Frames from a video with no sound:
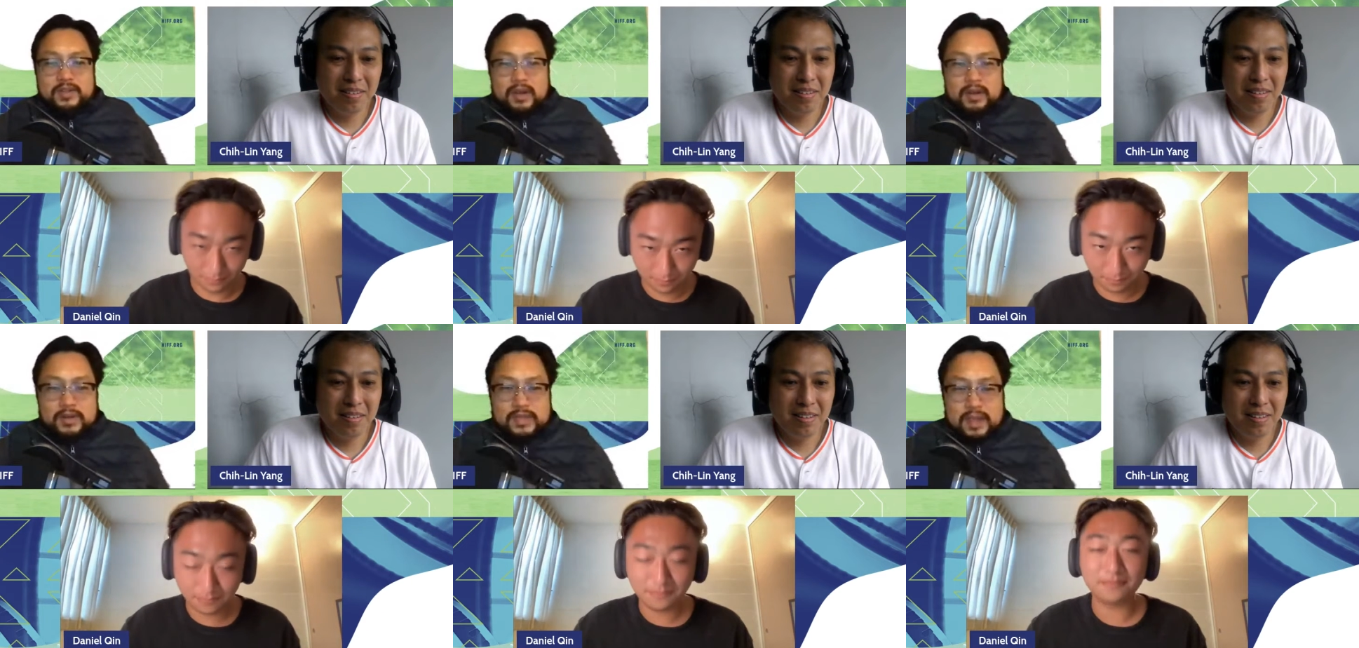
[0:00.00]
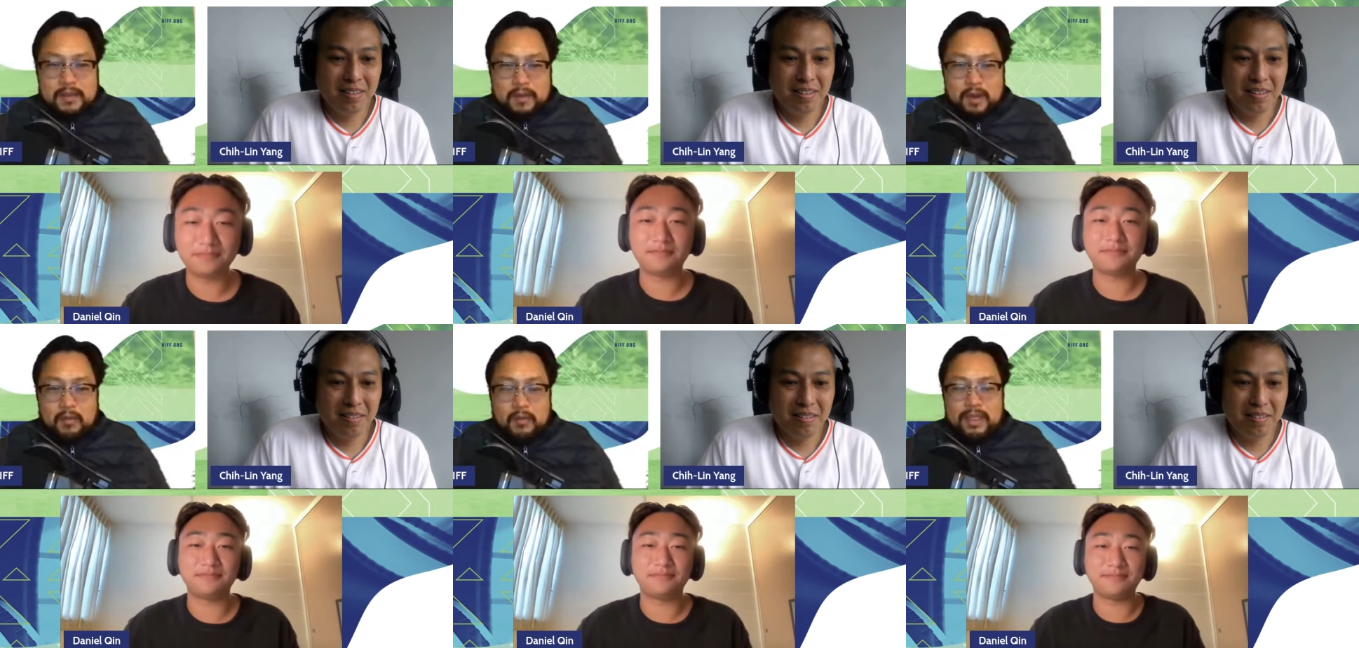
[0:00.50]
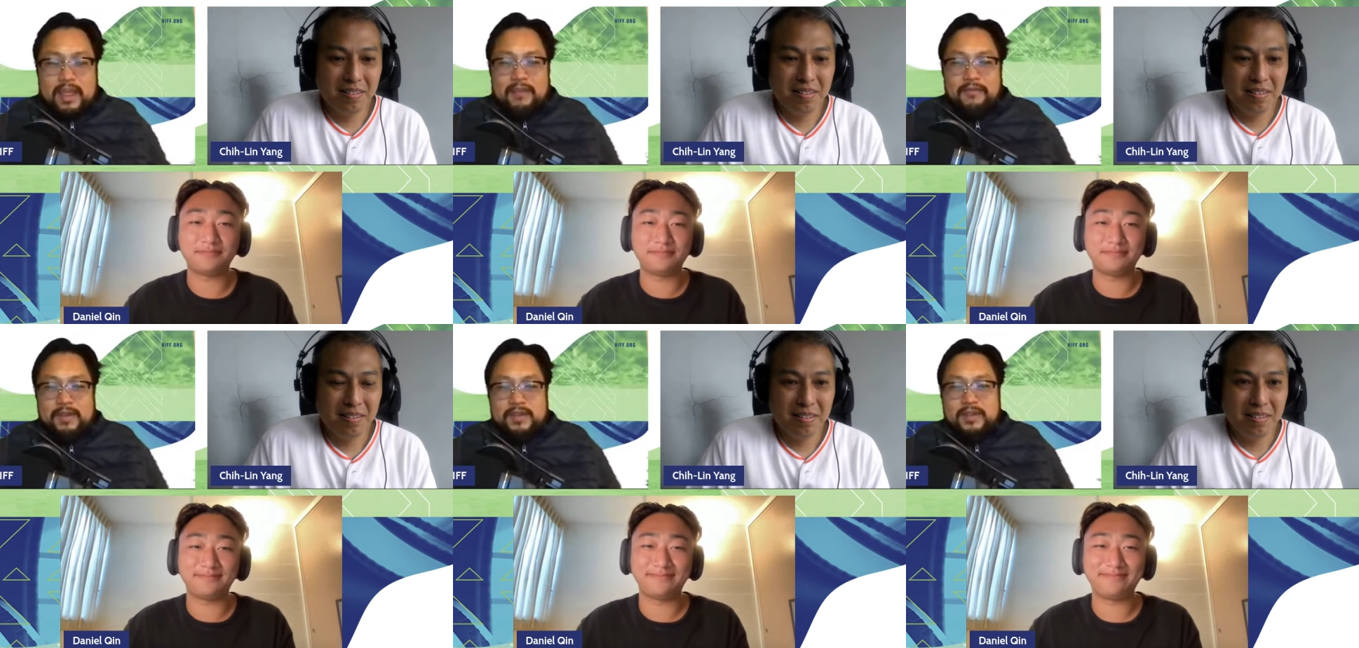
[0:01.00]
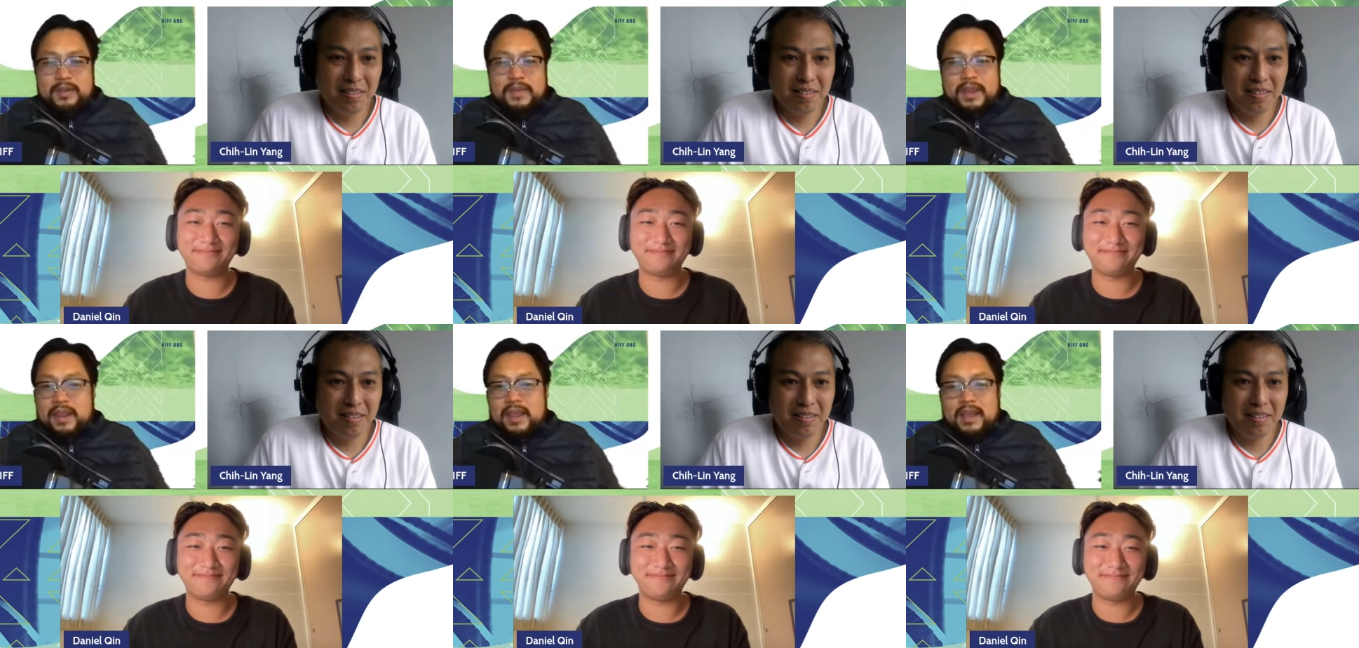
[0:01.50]
Speaker 1: who's, um, with HIFF, who's going to
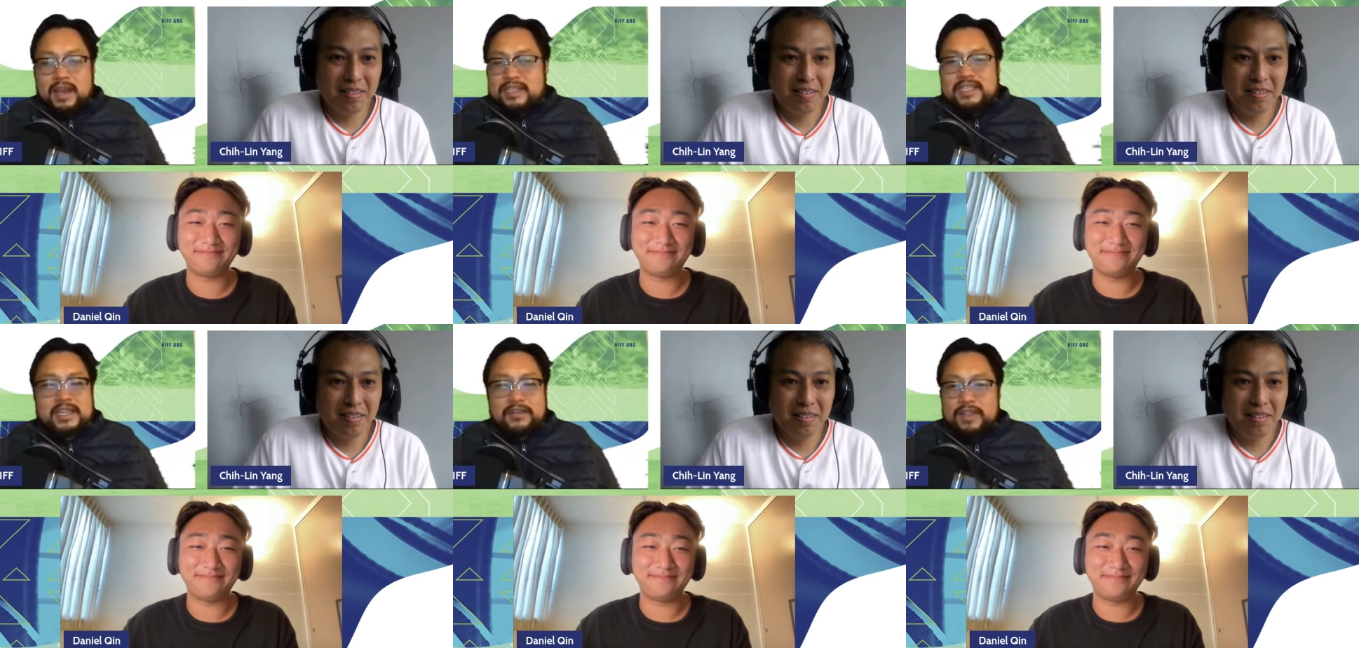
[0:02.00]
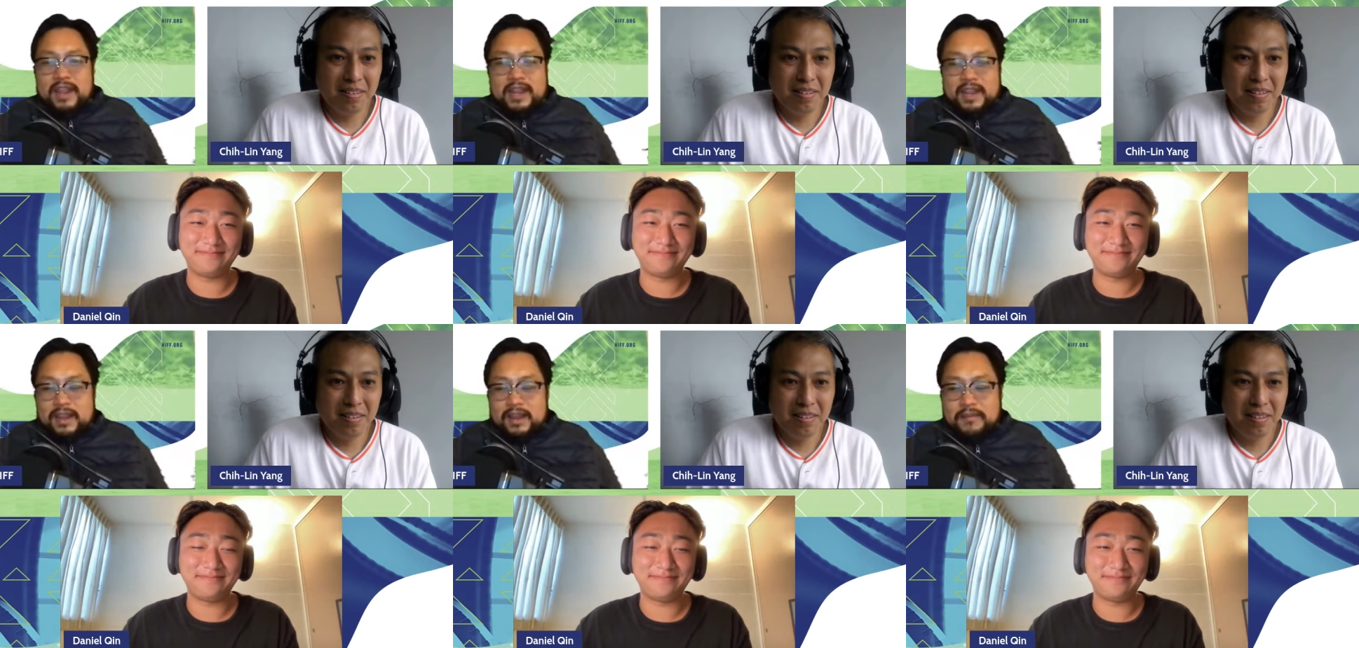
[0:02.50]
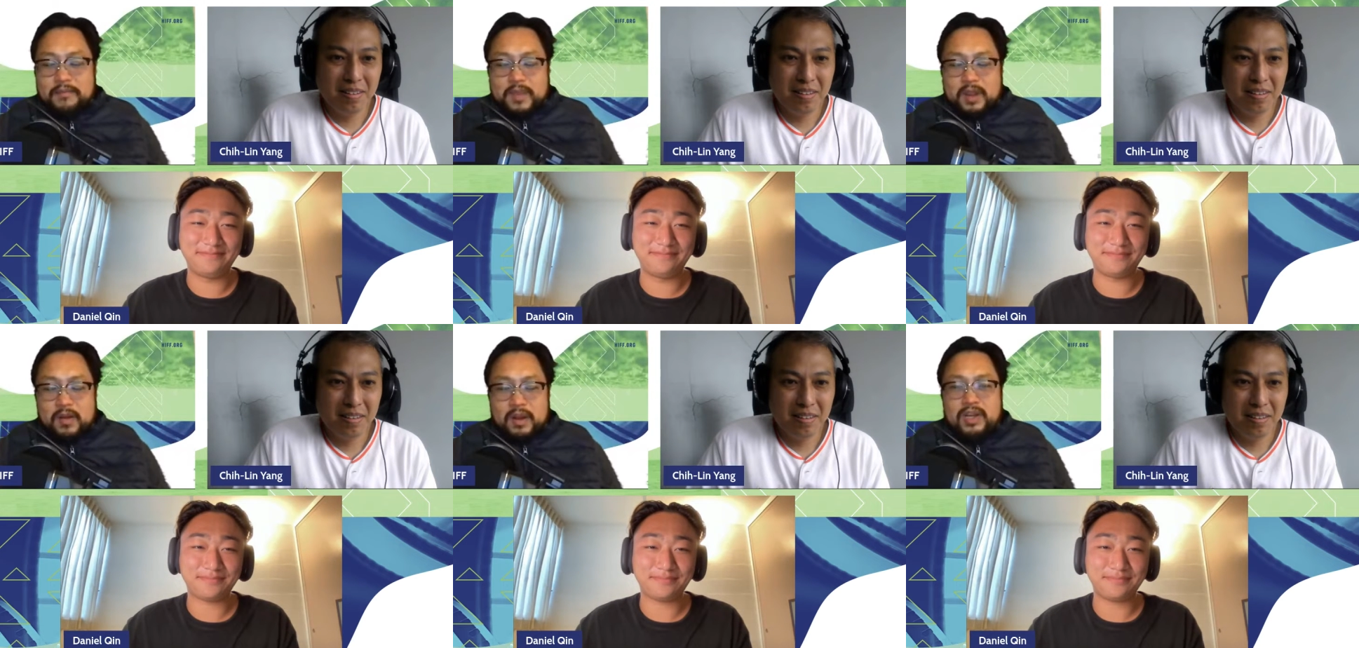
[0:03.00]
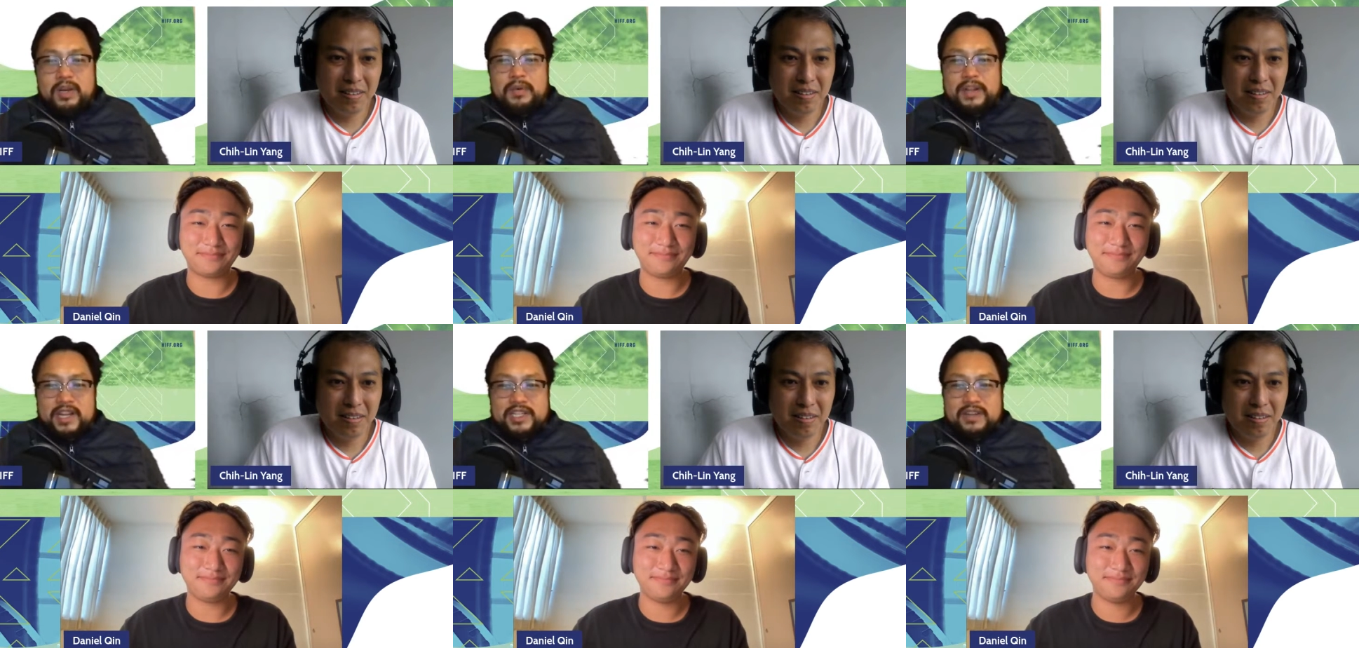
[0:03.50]
be assisting with any um, you know
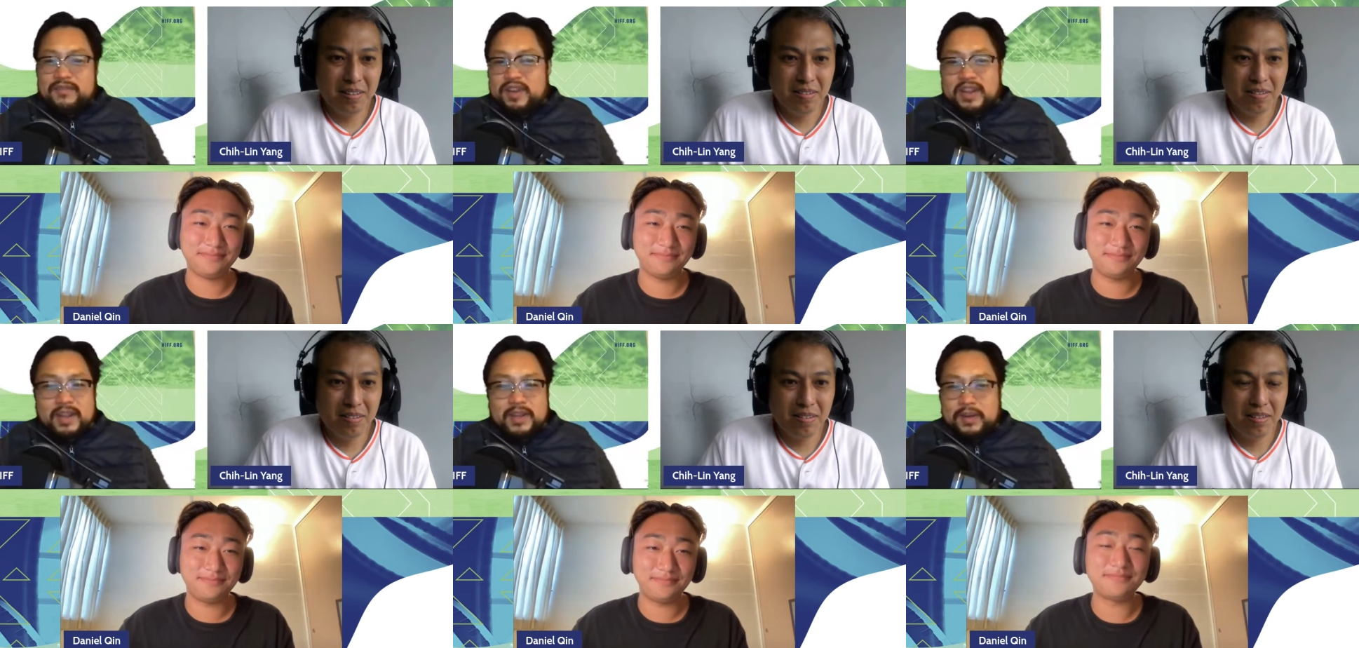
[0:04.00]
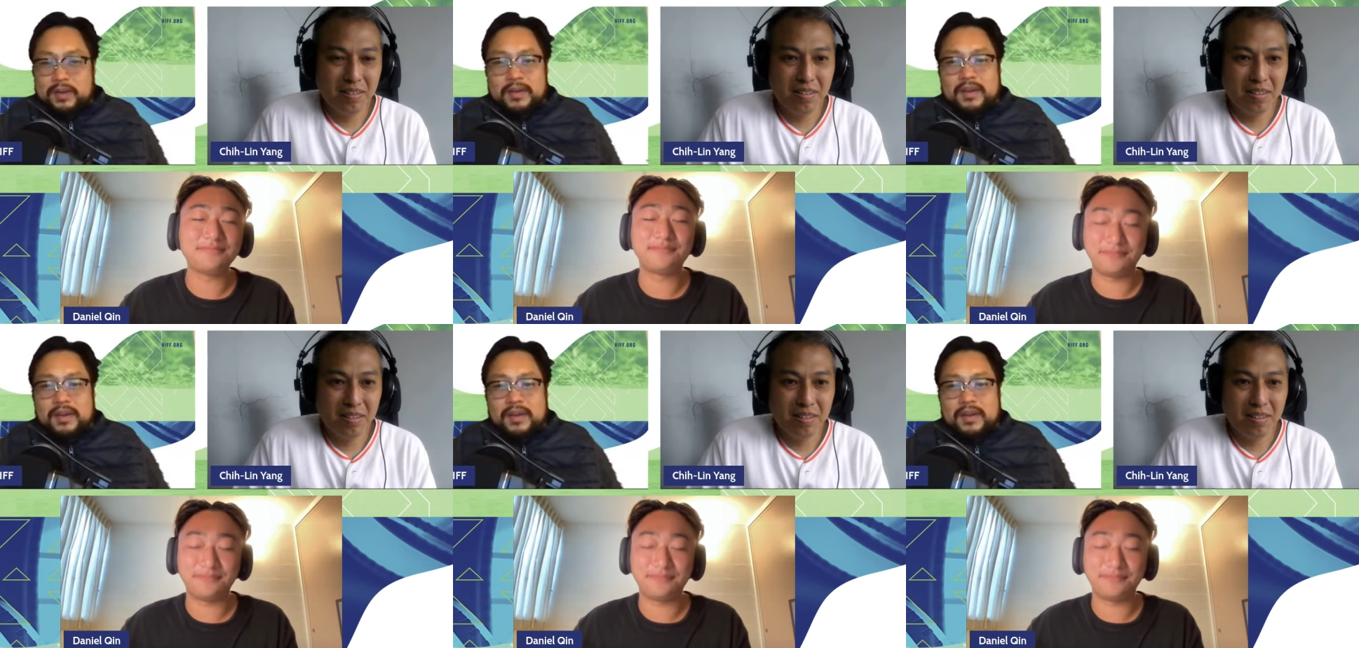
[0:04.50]
interpretation if you need to.